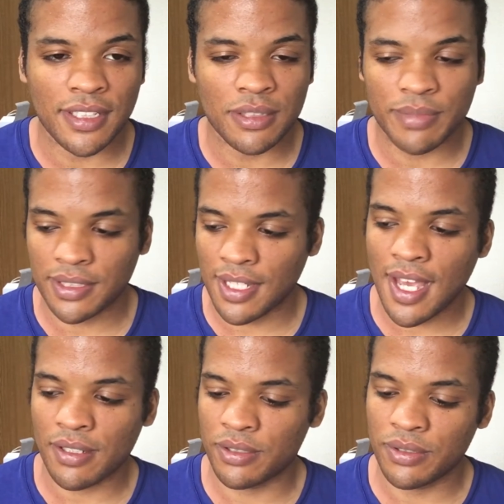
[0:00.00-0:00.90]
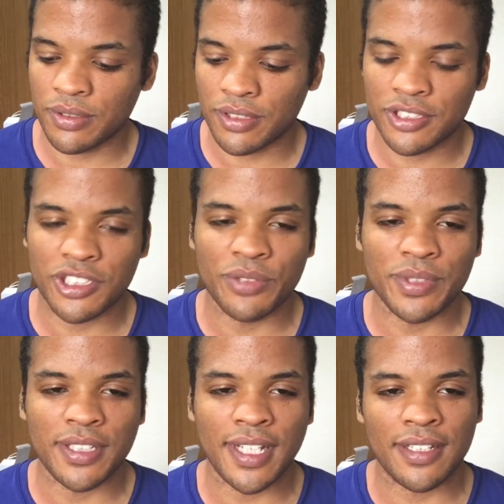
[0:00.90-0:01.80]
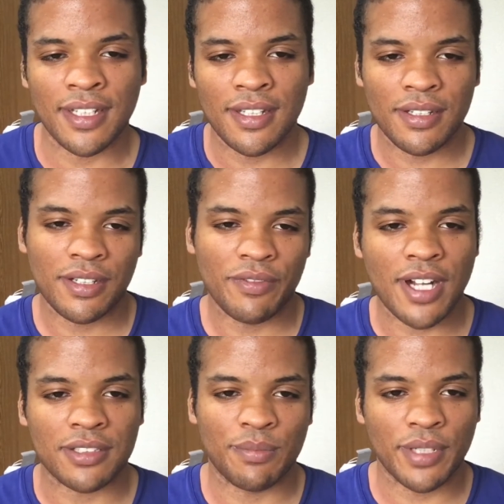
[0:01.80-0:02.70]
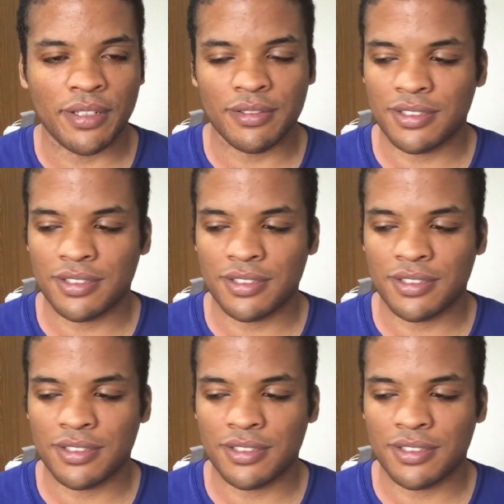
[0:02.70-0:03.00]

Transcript: And you'll be like, yeah, cool, because you don't want to rock the boat.